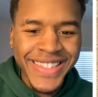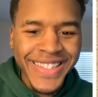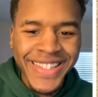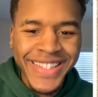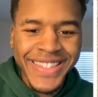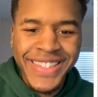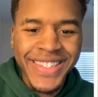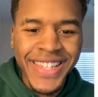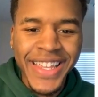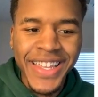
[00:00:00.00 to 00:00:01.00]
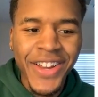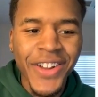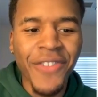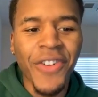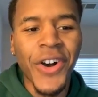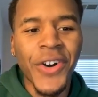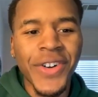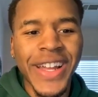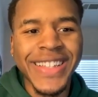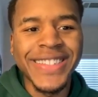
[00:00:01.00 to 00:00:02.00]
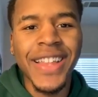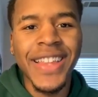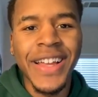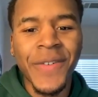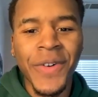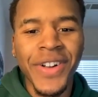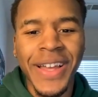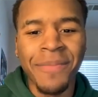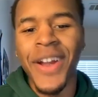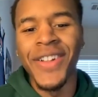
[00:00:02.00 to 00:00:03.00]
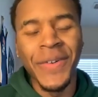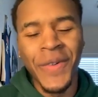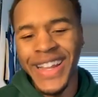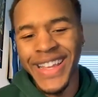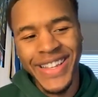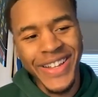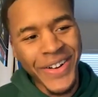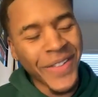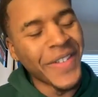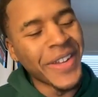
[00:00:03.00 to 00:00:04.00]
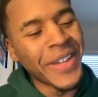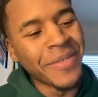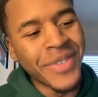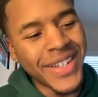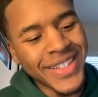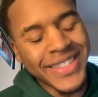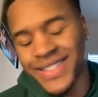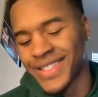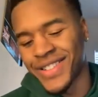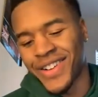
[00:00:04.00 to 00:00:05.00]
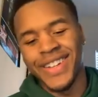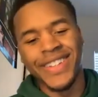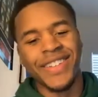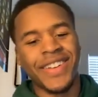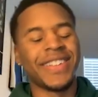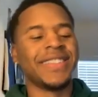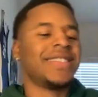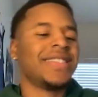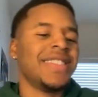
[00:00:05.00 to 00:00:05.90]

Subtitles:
It's the second year in a row, and it's not like we're barely winning, you know what I mean? But it's all right, you know how it is.